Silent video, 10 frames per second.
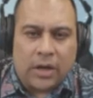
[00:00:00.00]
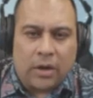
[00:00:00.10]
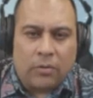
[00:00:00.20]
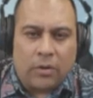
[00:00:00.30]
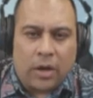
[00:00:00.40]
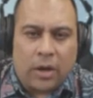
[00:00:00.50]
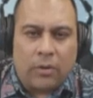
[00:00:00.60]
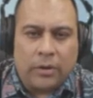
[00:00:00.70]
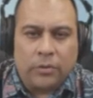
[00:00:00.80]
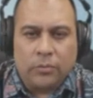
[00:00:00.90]

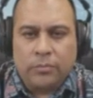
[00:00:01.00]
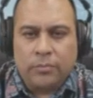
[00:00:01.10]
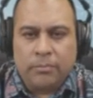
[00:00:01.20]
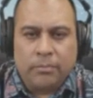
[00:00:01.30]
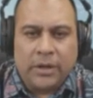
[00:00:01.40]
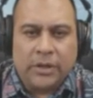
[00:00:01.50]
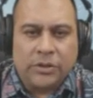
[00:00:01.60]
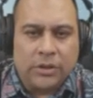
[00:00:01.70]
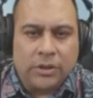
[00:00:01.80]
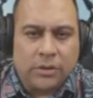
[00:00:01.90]
How are you
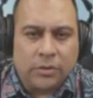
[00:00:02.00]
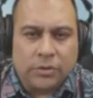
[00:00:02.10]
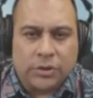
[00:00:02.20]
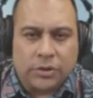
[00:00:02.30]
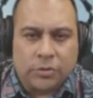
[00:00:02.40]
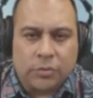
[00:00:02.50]
managing in those